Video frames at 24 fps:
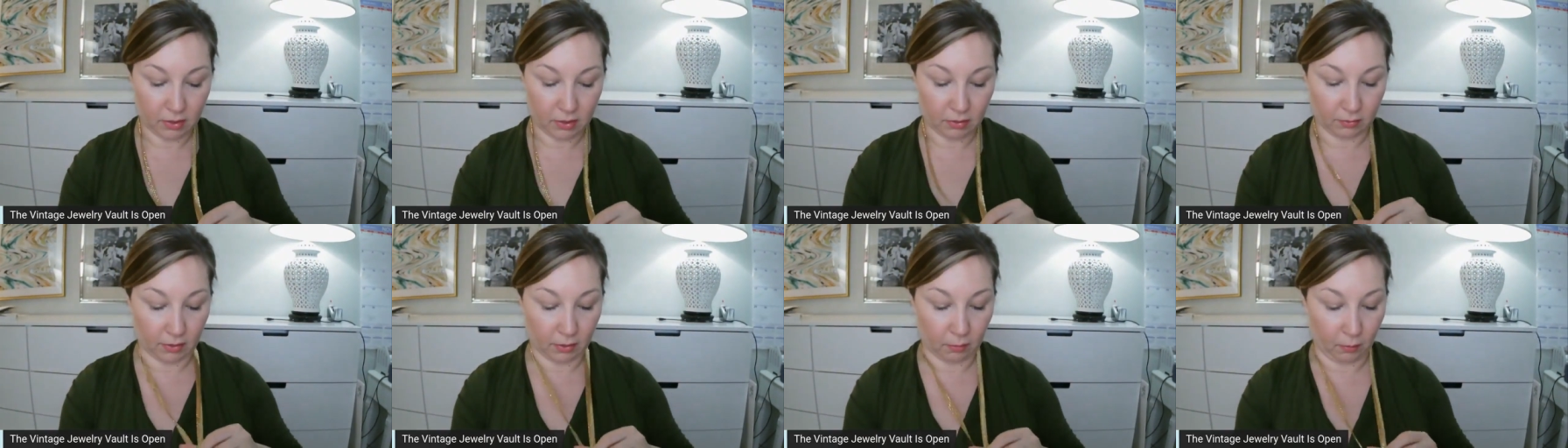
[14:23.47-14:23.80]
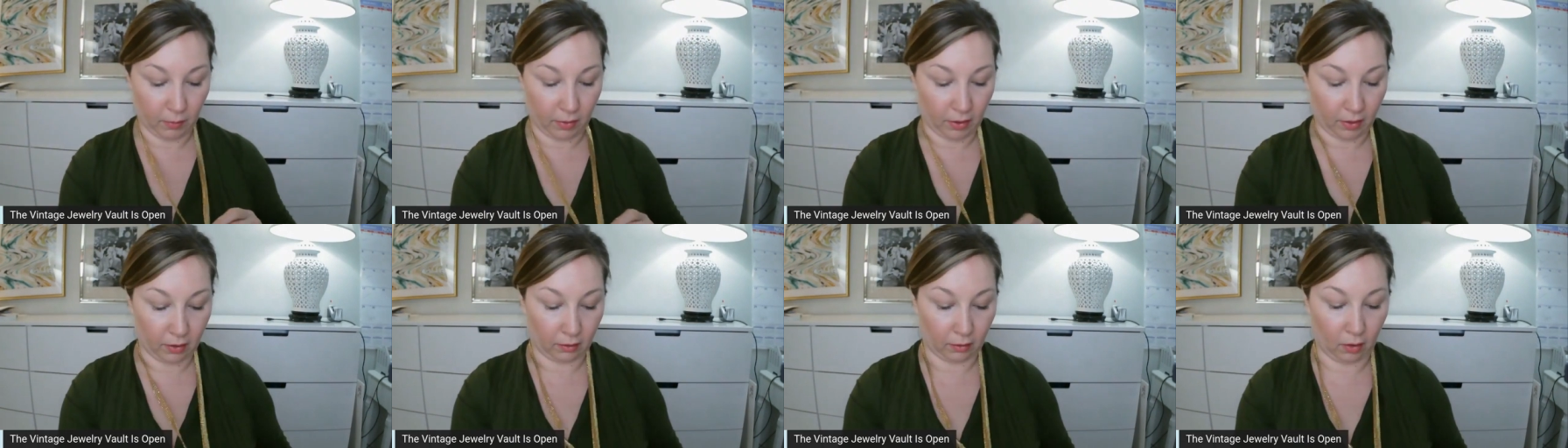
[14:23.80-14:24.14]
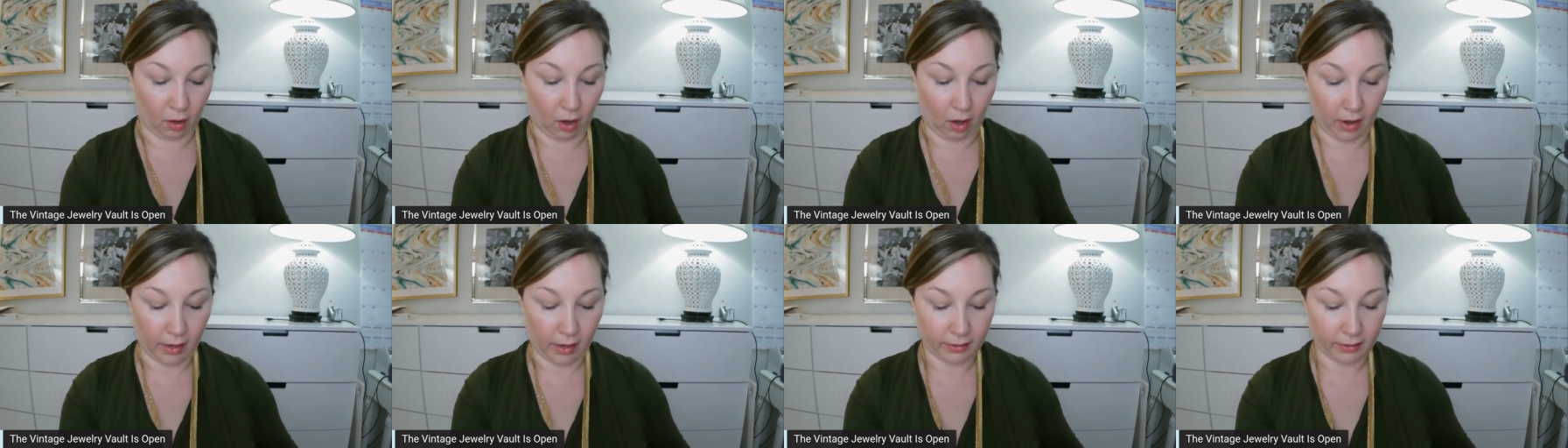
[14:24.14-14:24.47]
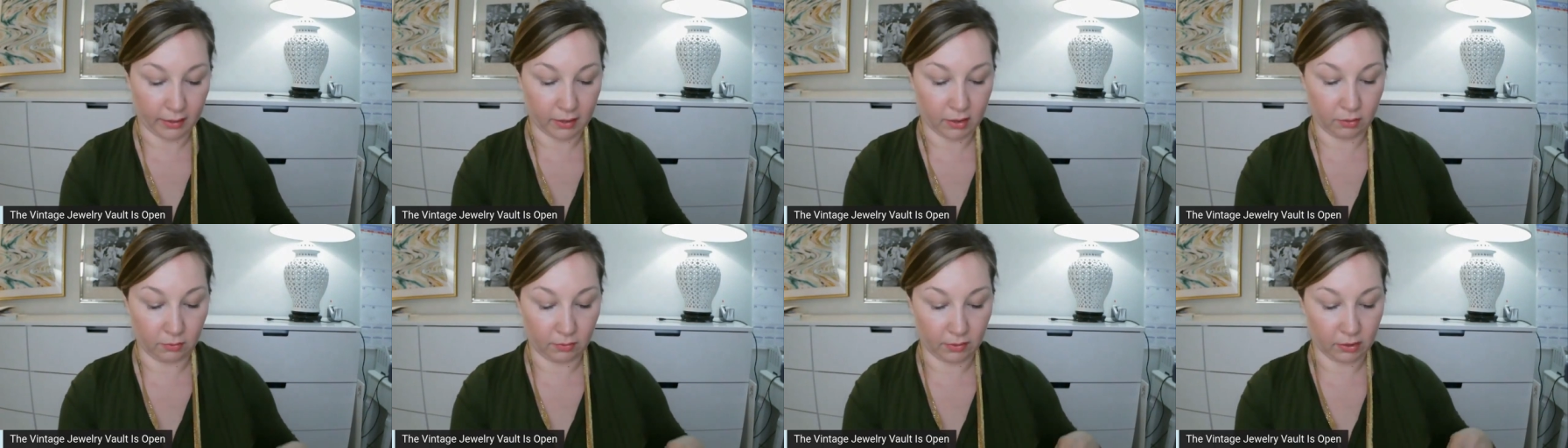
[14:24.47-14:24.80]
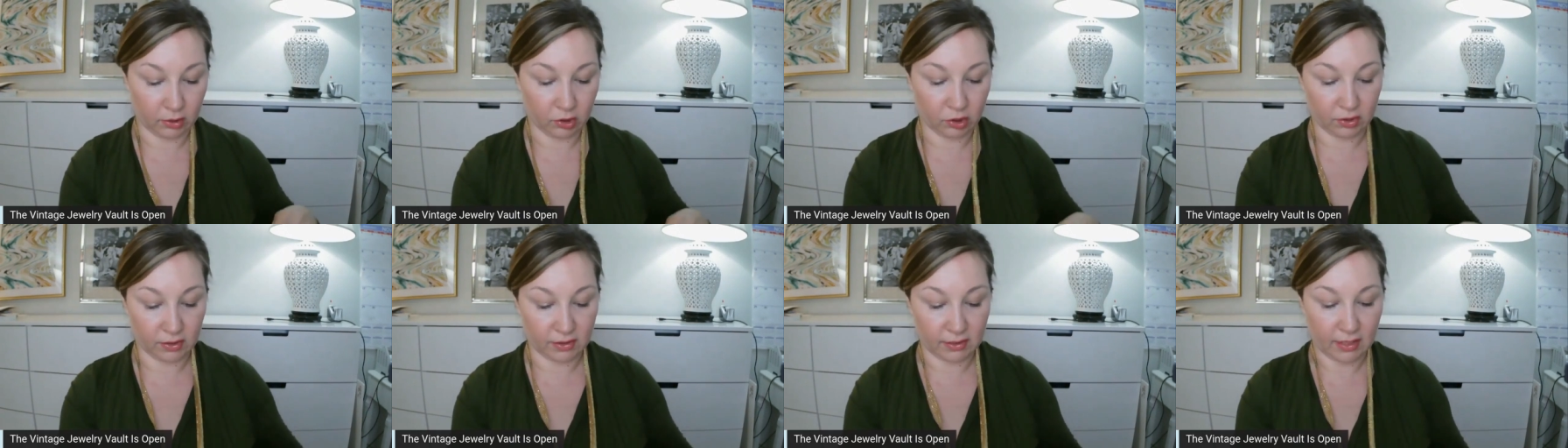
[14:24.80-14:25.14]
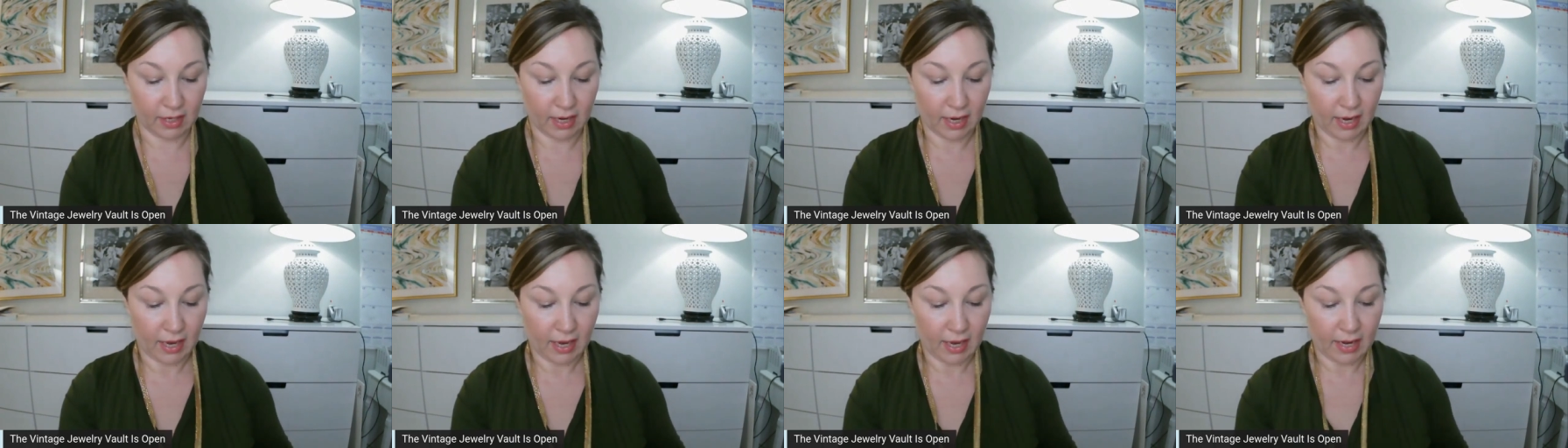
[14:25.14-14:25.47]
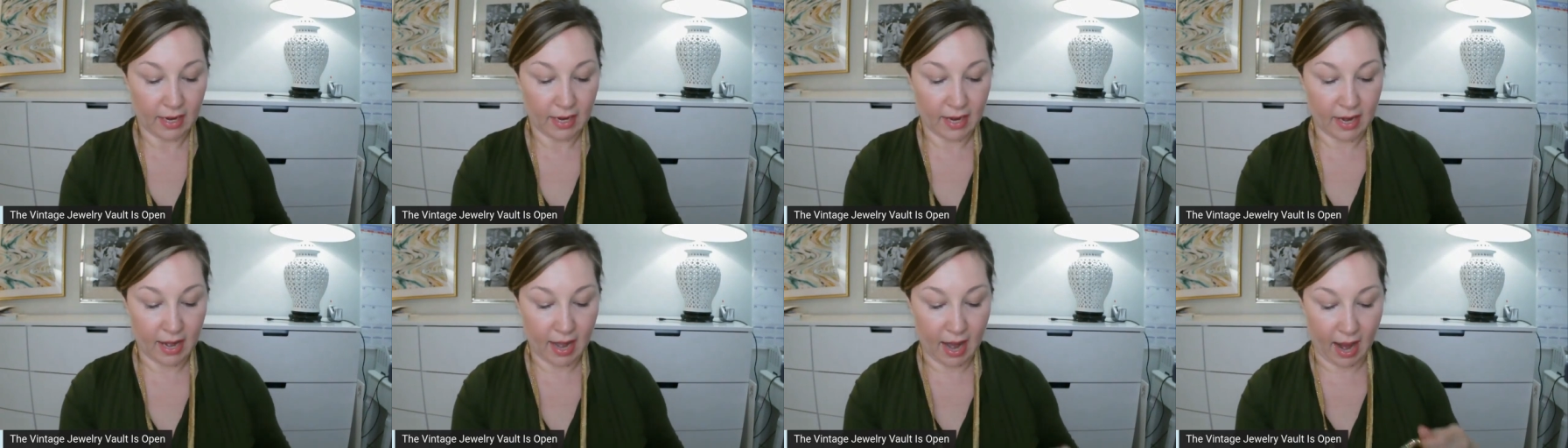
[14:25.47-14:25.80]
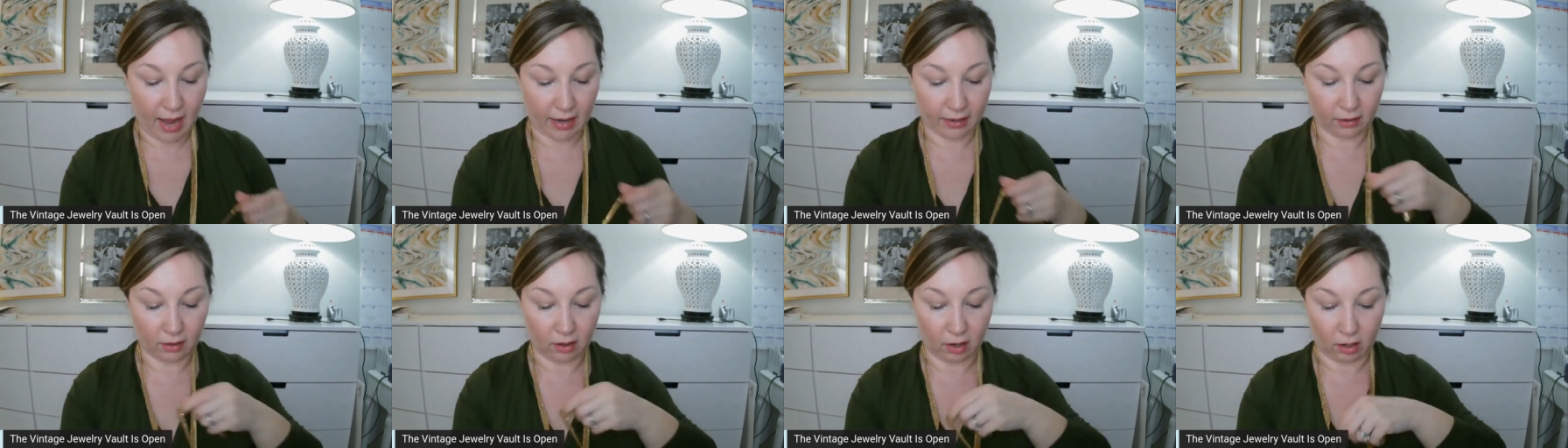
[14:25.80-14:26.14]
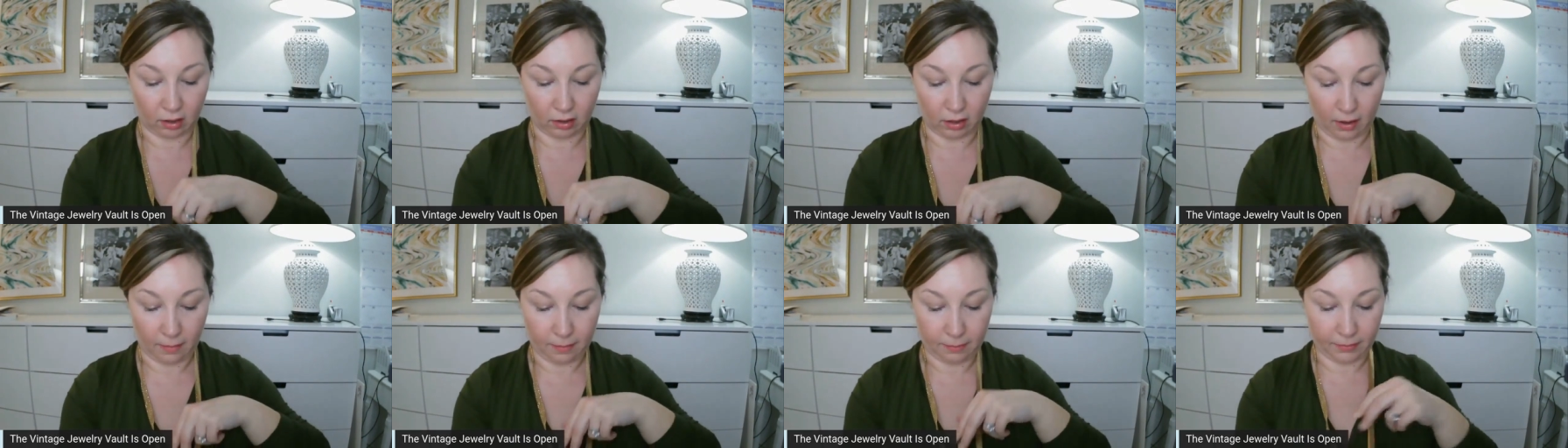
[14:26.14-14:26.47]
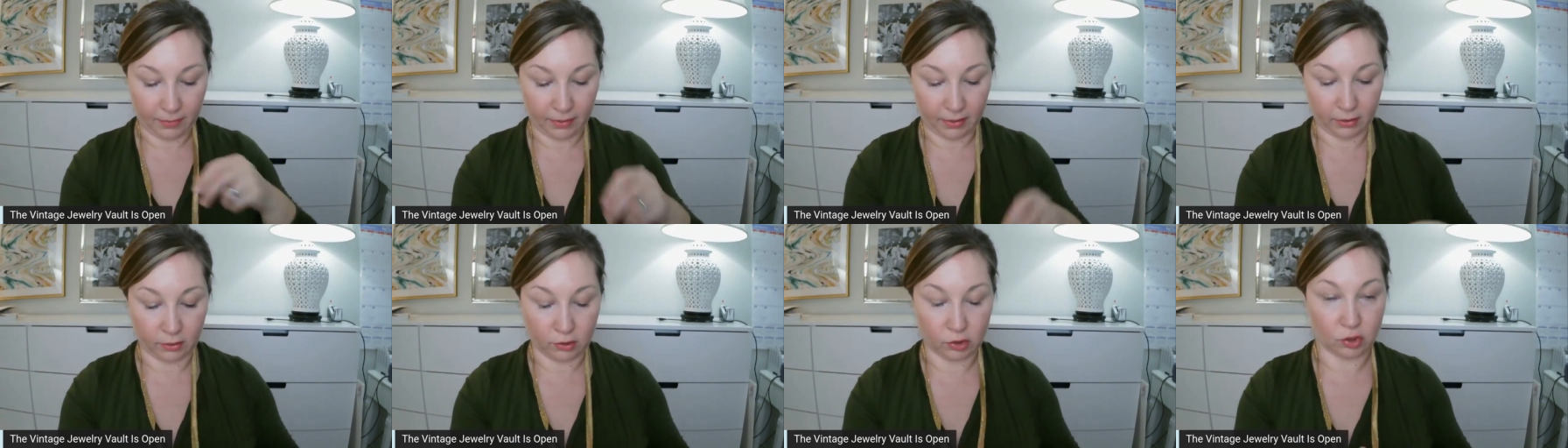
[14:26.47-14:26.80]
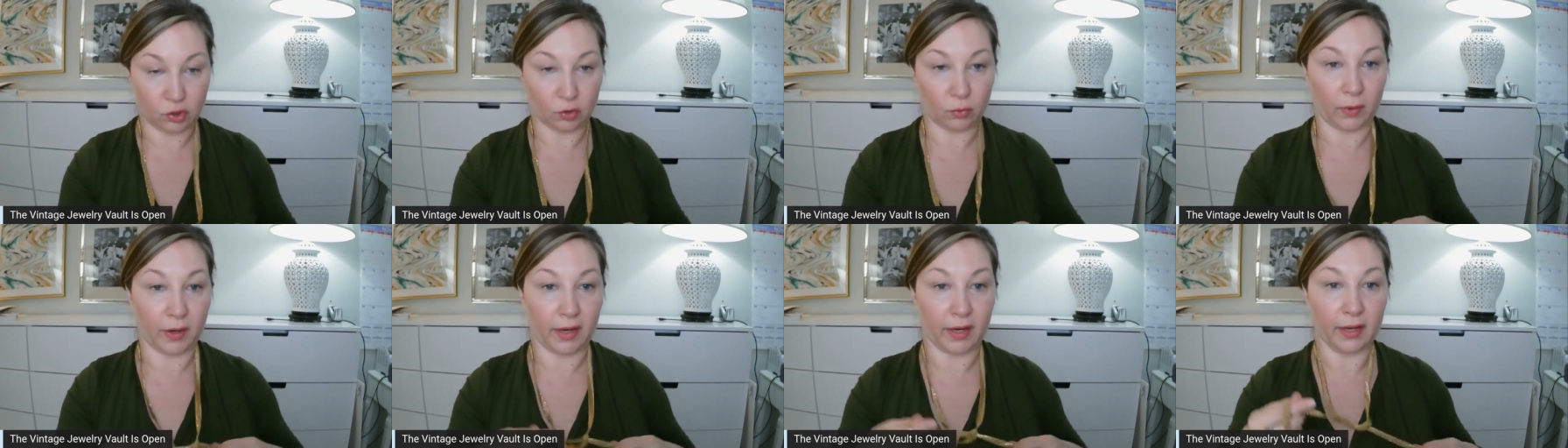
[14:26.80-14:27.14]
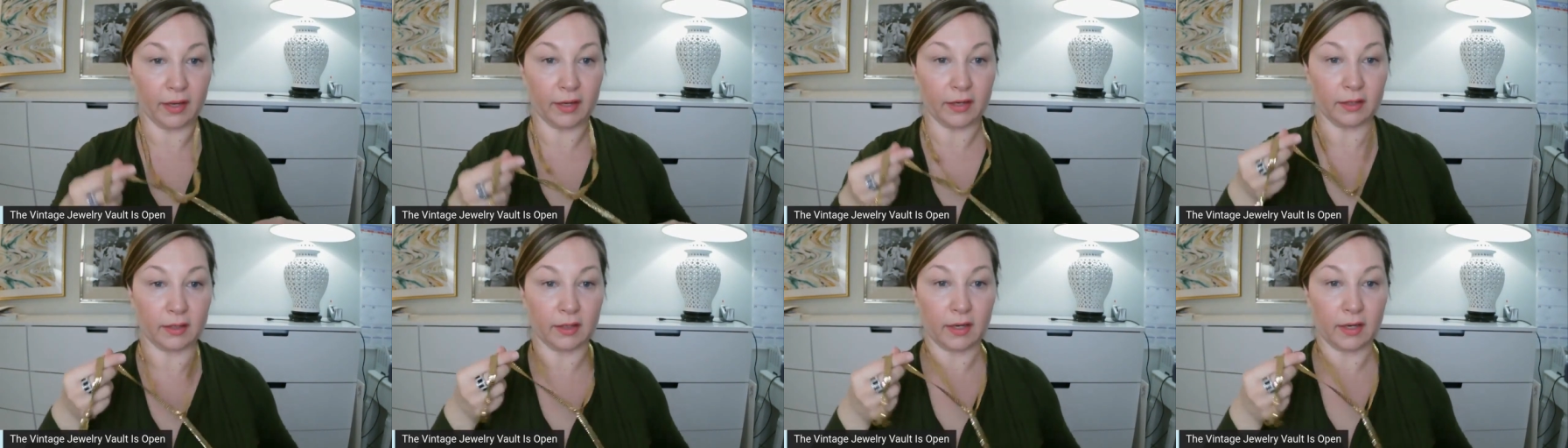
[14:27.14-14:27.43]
You can wear it long and you can just knot it all up and enjoy it.